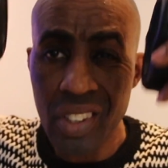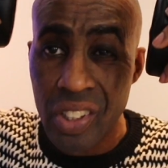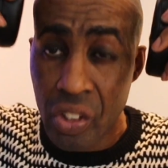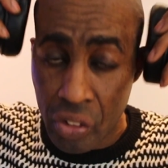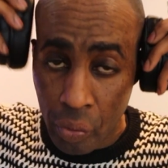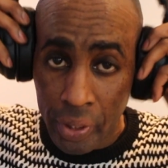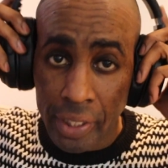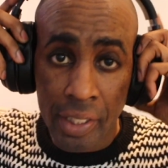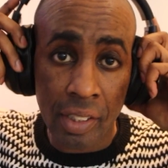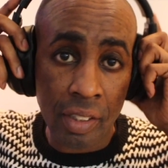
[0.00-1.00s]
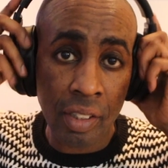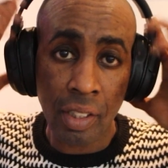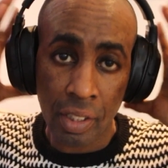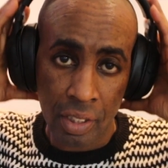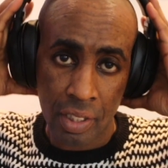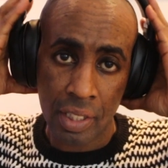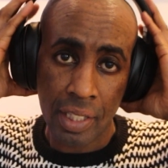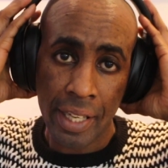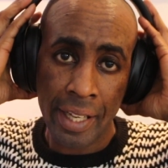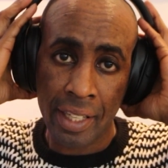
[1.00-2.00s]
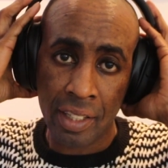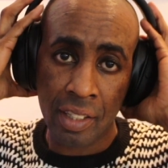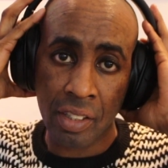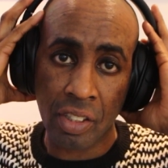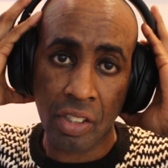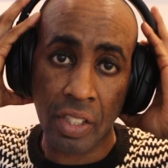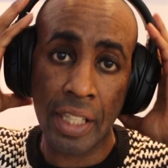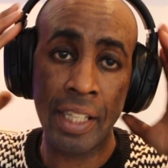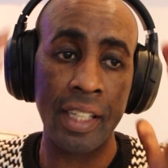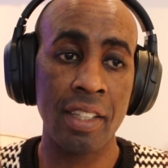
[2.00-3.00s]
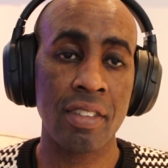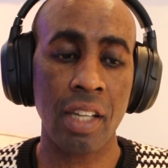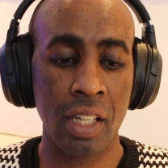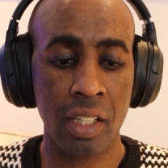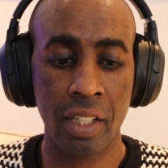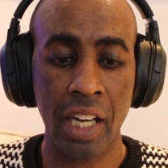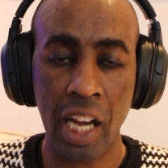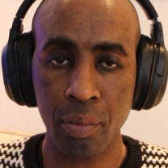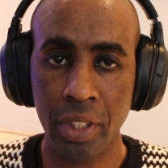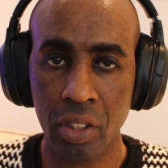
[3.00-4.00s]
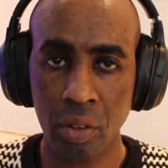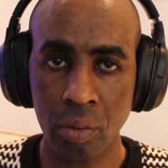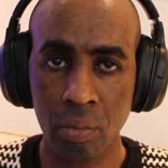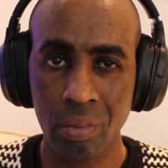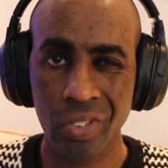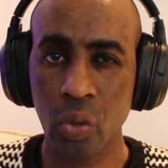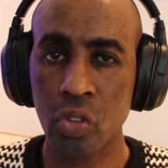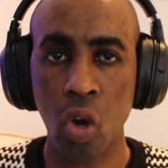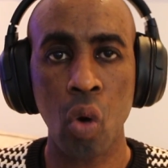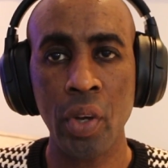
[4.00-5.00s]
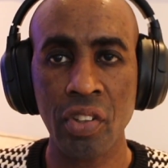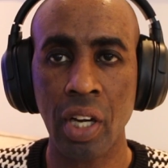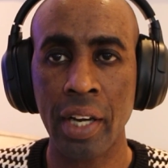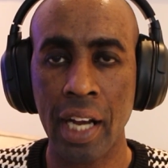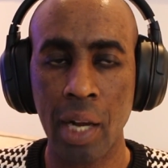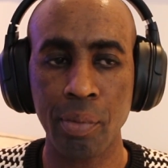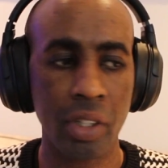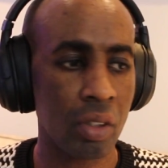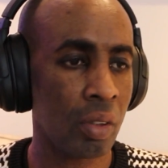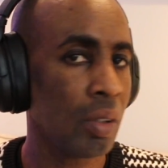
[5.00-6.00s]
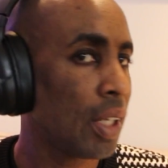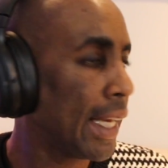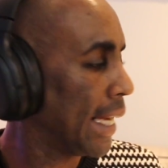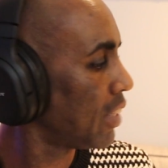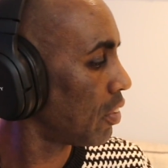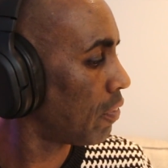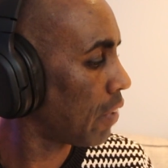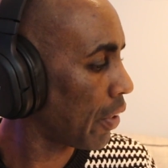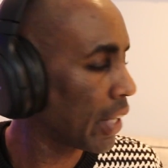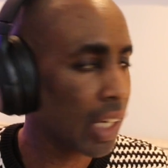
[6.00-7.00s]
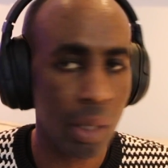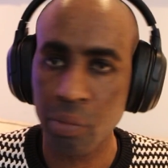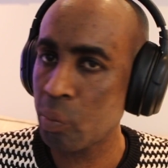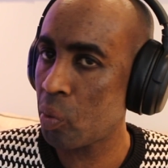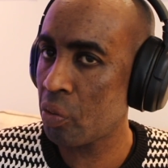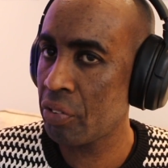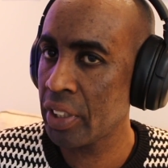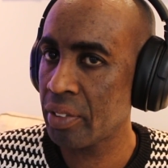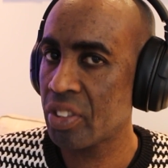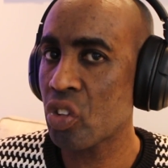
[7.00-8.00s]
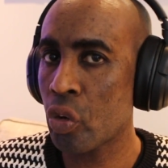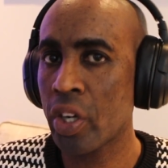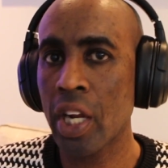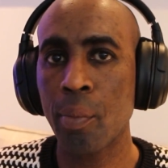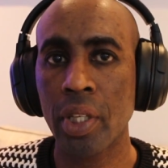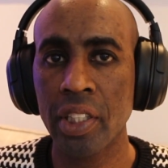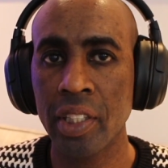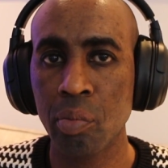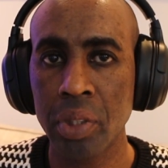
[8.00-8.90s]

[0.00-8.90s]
you throw it in, and it is on optical. So it's always on optical. It's a very comfortable fit. It's ergonomically